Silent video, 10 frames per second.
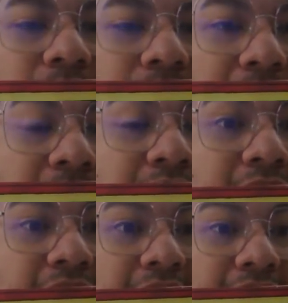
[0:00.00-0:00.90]
Maybe
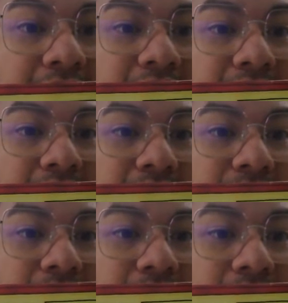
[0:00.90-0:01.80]
she's getting
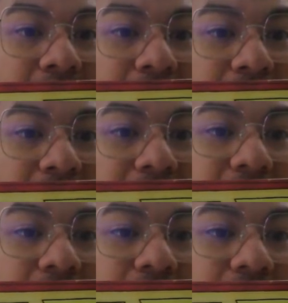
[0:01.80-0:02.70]

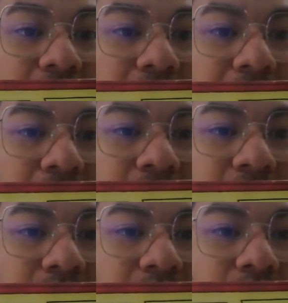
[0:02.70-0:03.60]
into the house.
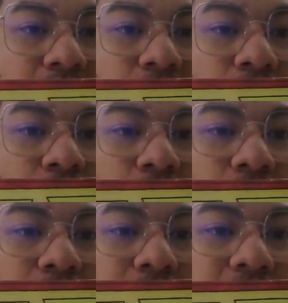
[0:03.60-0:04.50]

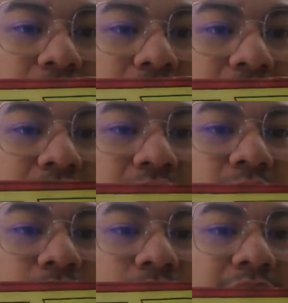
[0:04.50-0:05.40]
What do you think she
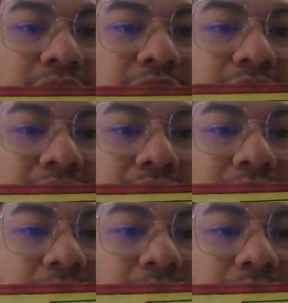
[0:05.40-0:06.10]
will sit